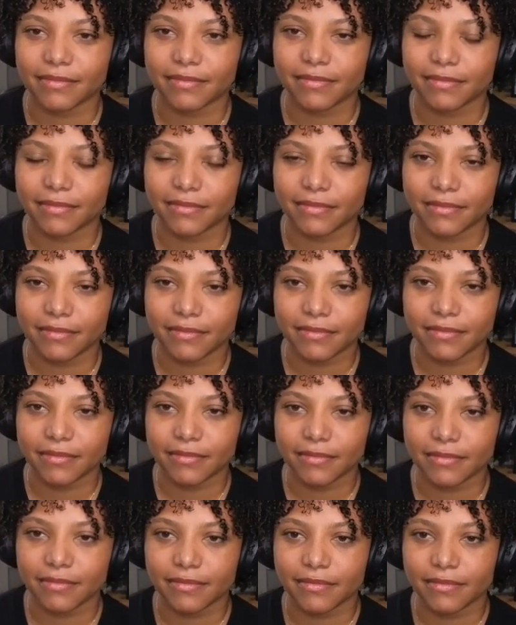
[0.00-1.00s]

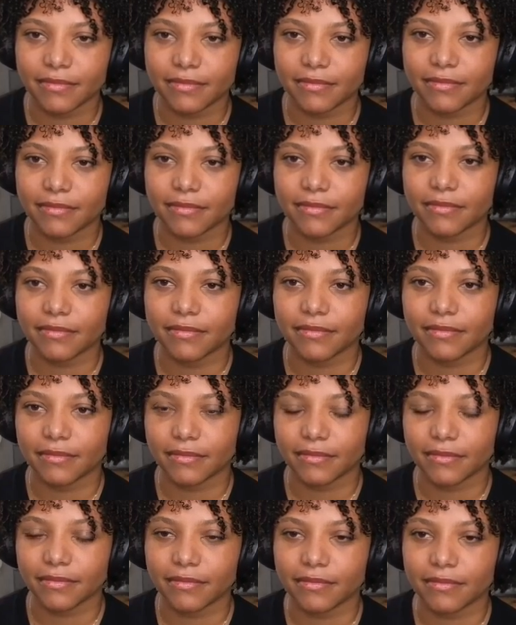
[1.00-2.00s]

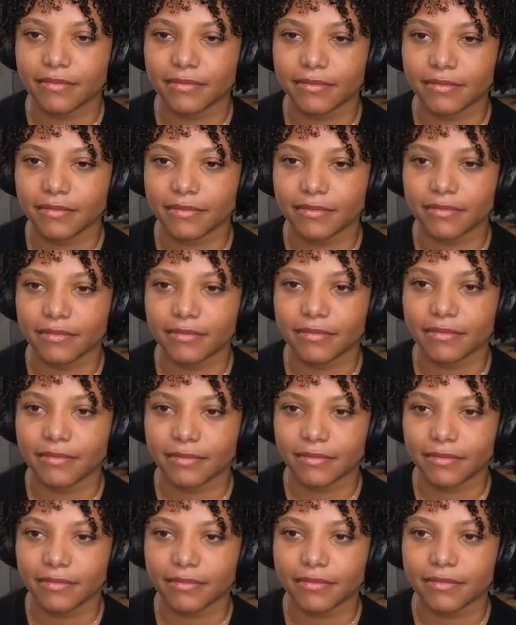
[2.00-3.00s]

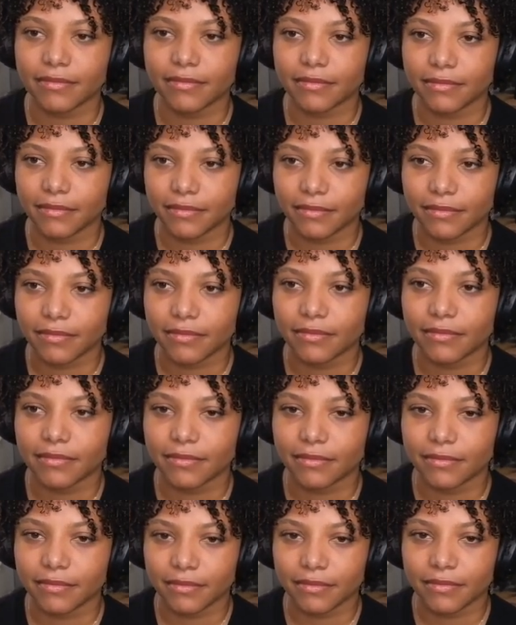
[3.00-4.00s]

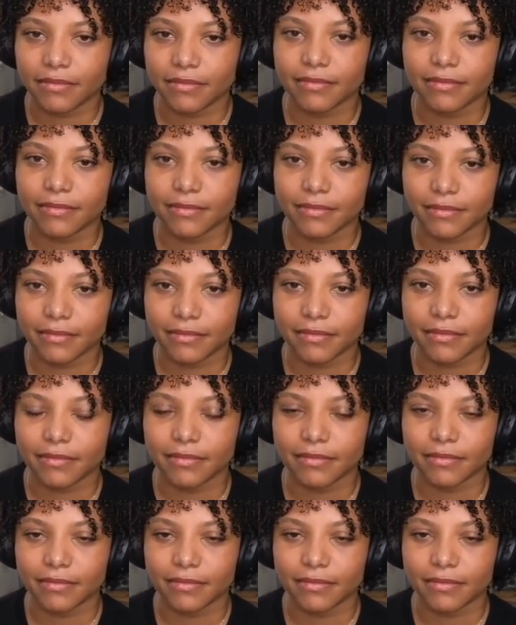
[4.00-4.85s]
(silent)